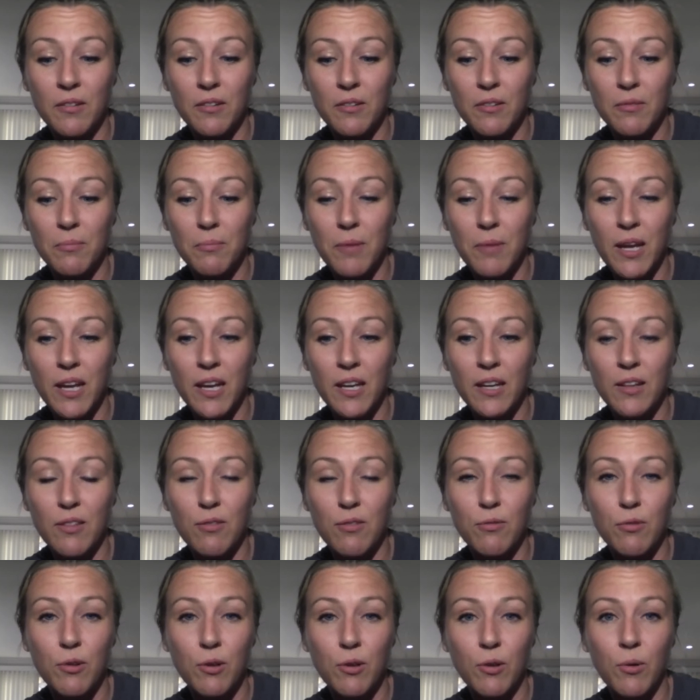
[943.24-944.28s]
making it
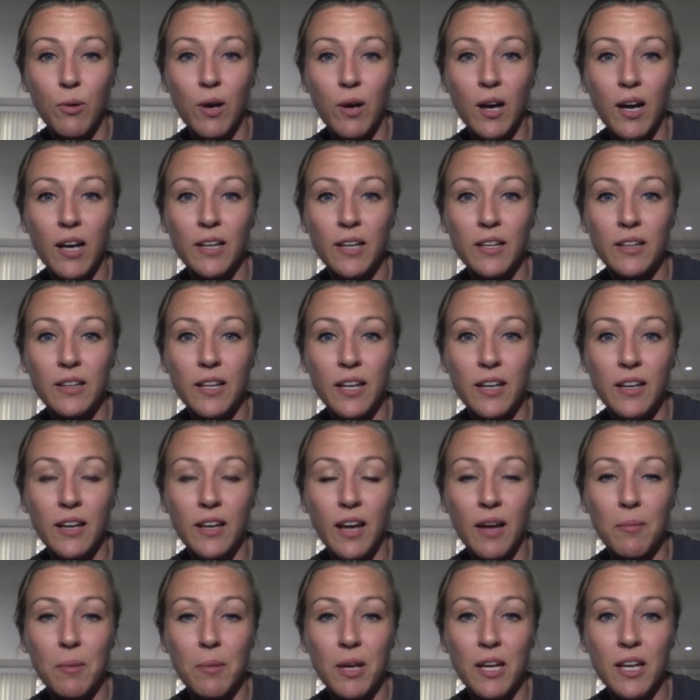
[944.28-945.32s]
through a quad and then
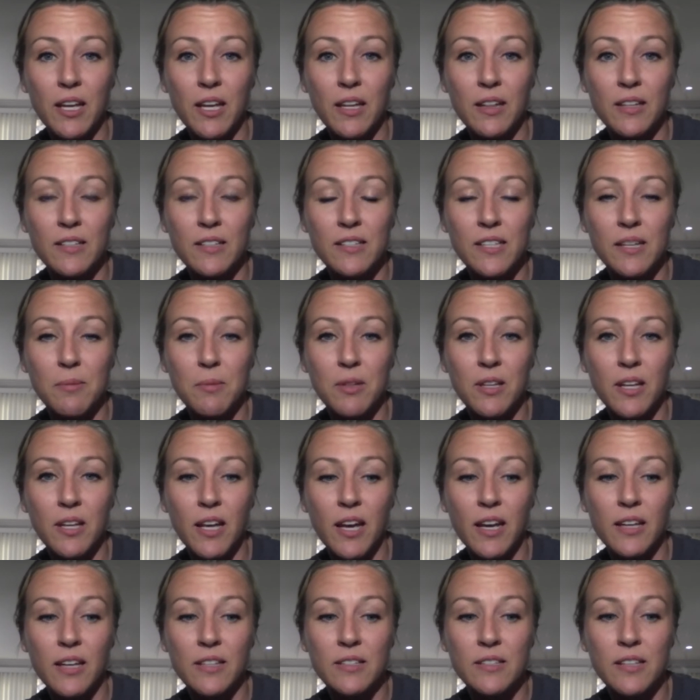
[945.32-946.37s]
not making the team in the
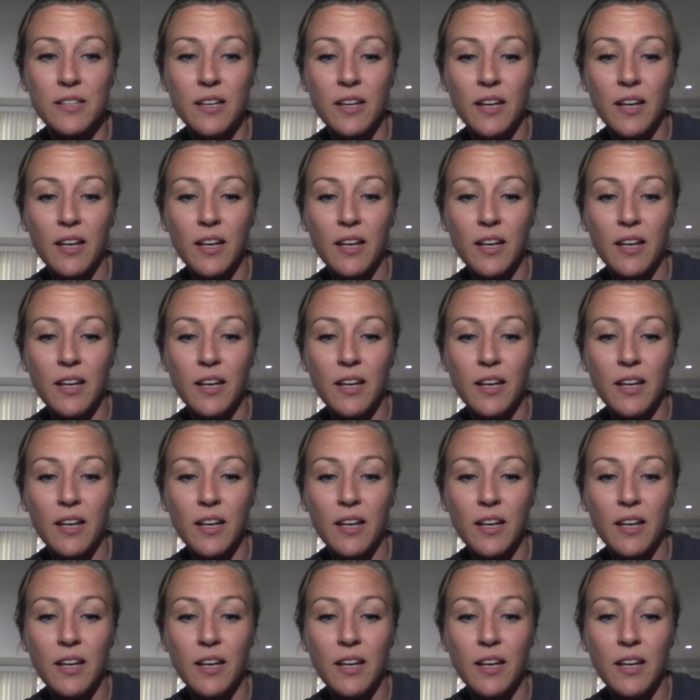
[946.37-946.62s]
end.